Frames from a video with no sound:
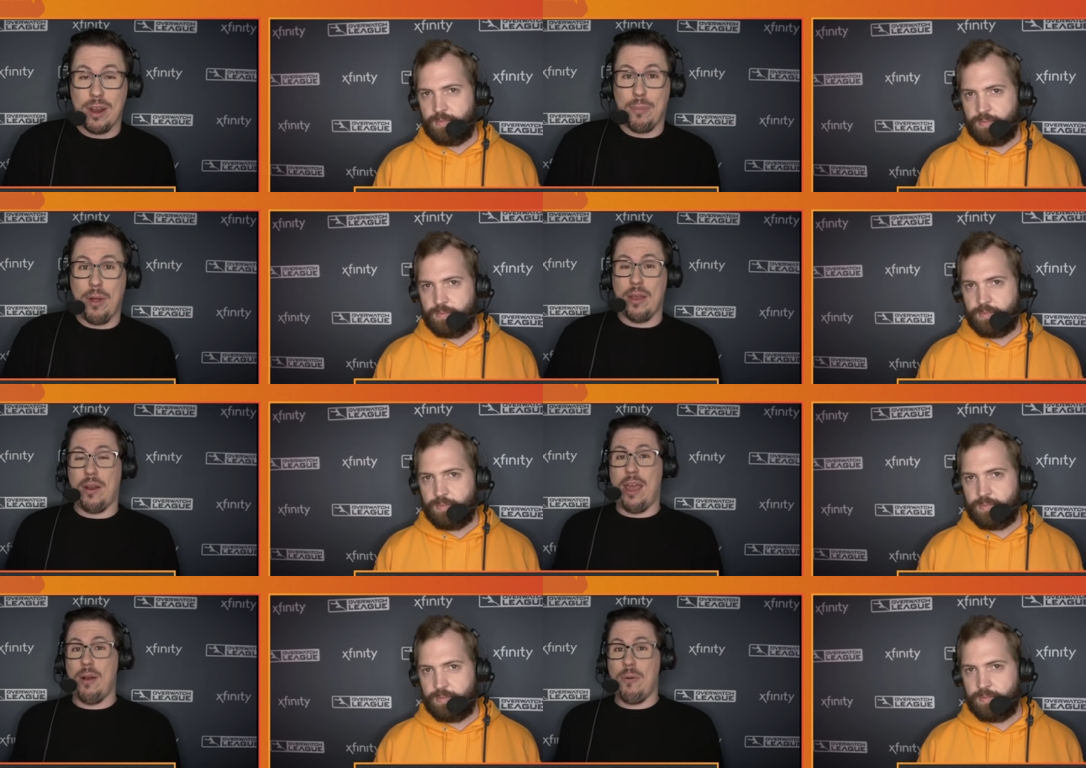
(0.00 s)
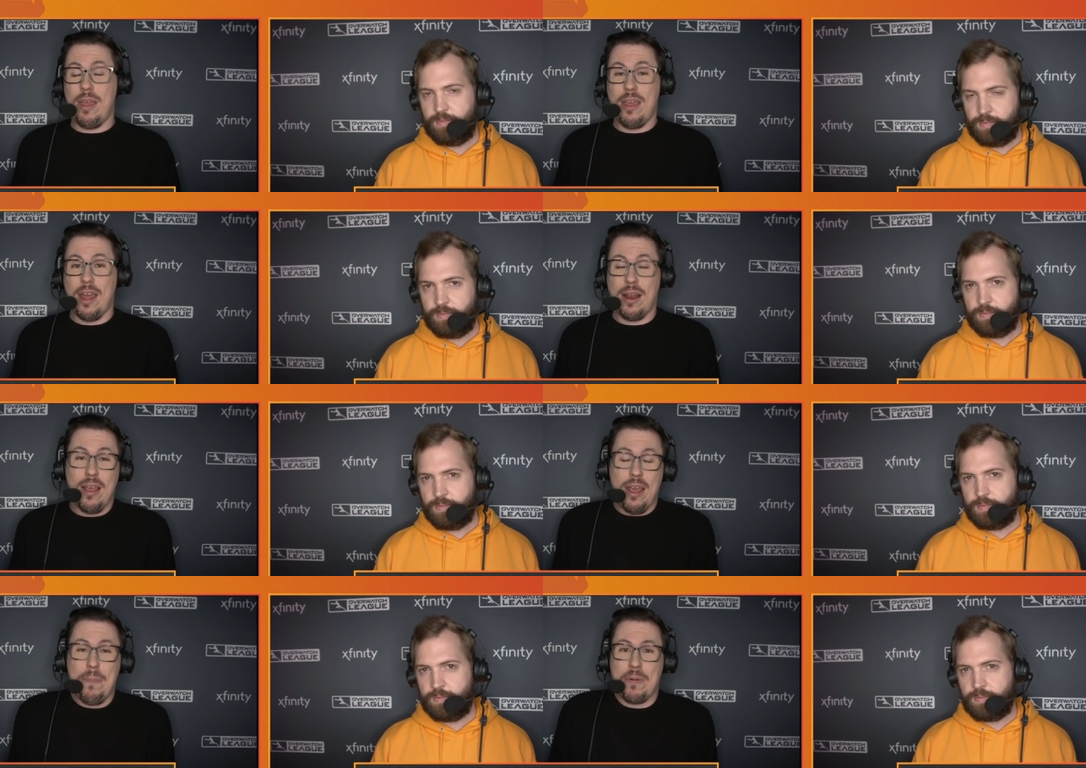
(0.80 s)
Speaker 1: can apply good AoE, and
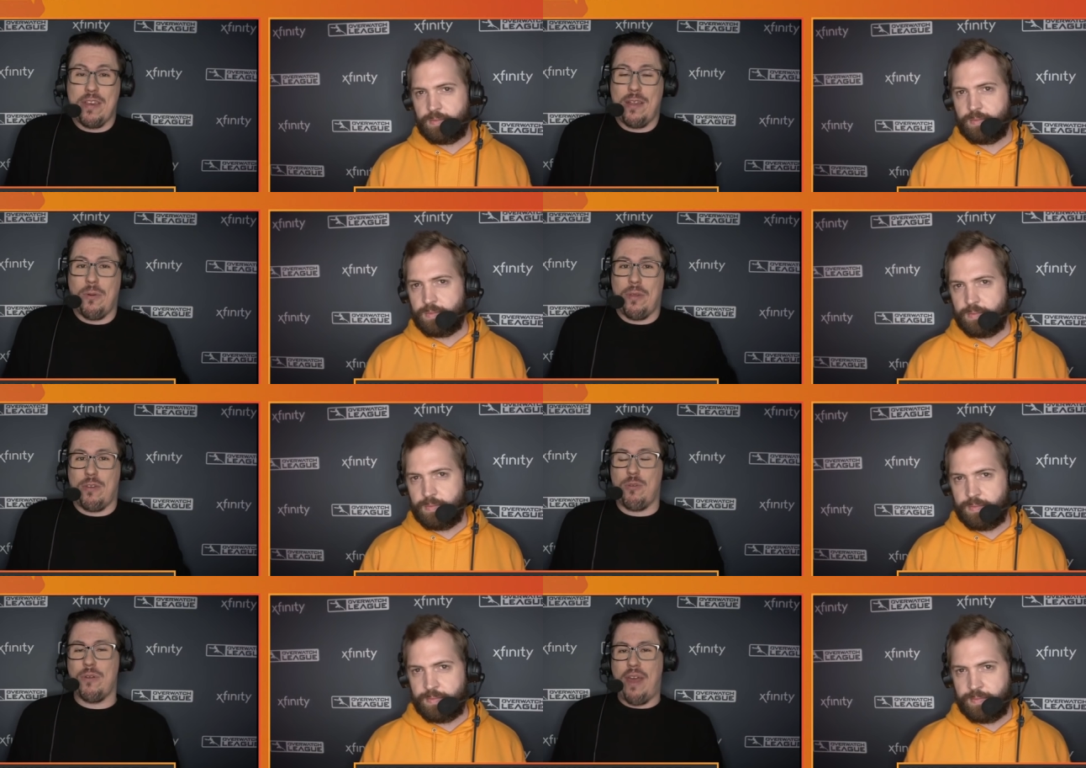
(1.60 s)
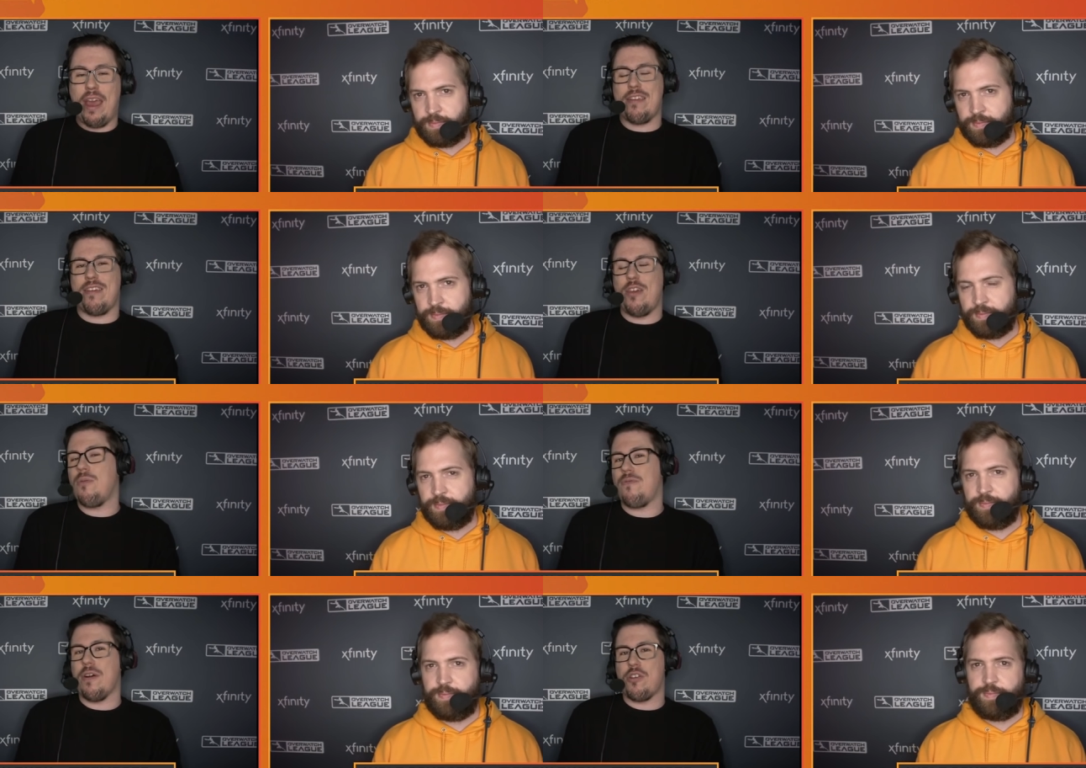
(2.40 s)
in particular, the sort of execute
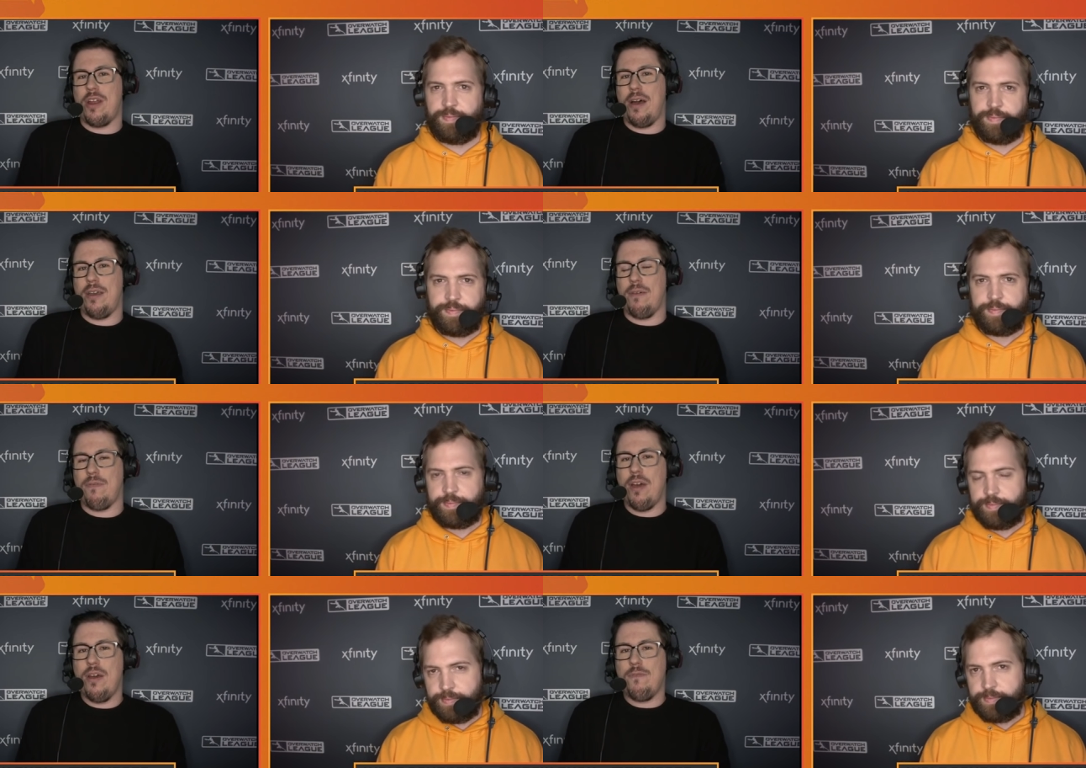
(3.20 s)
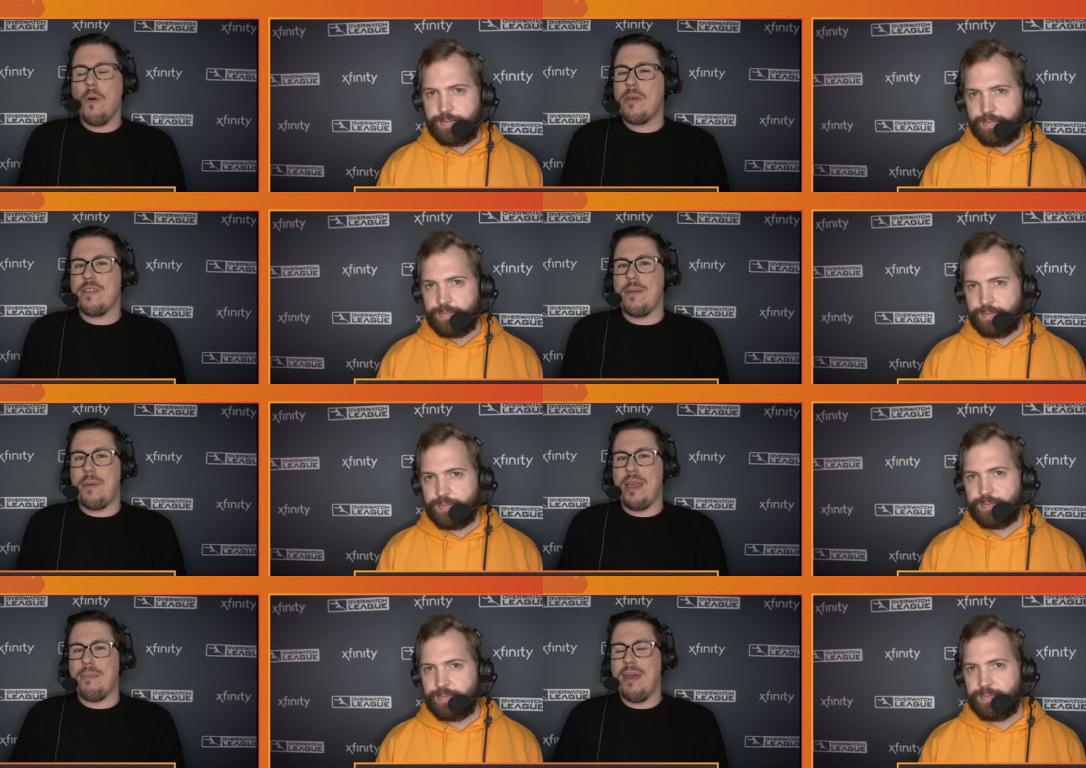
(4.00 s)
functionality of focusing
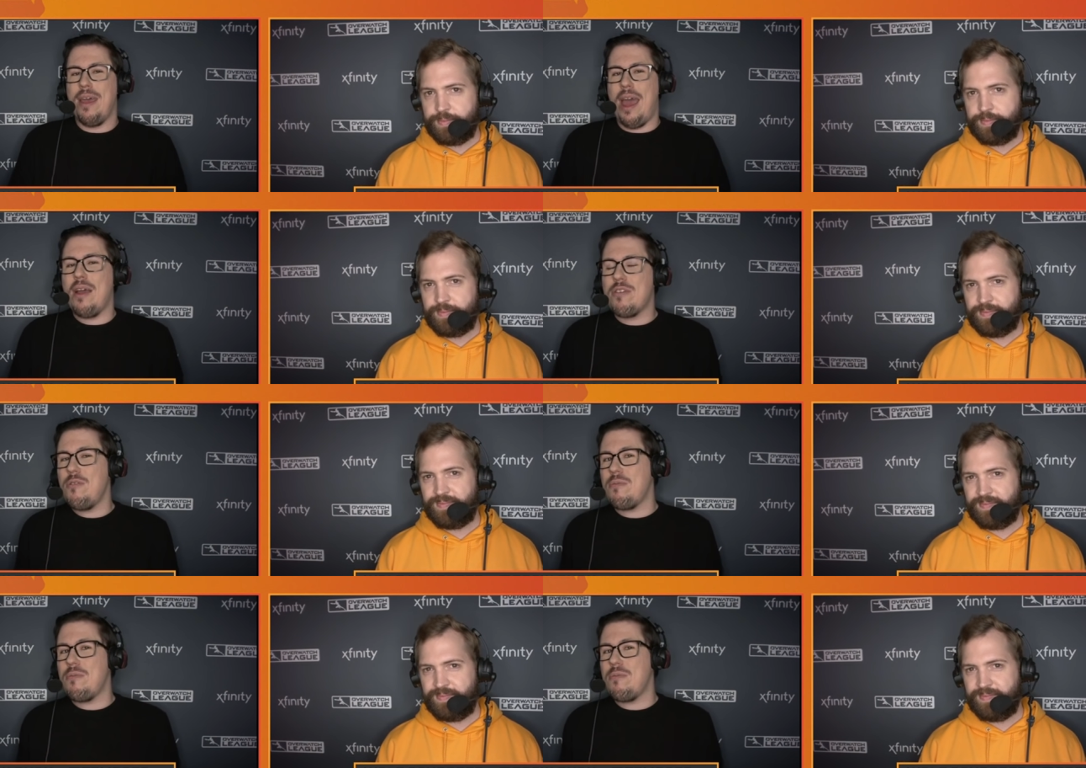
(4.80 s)
beam adds a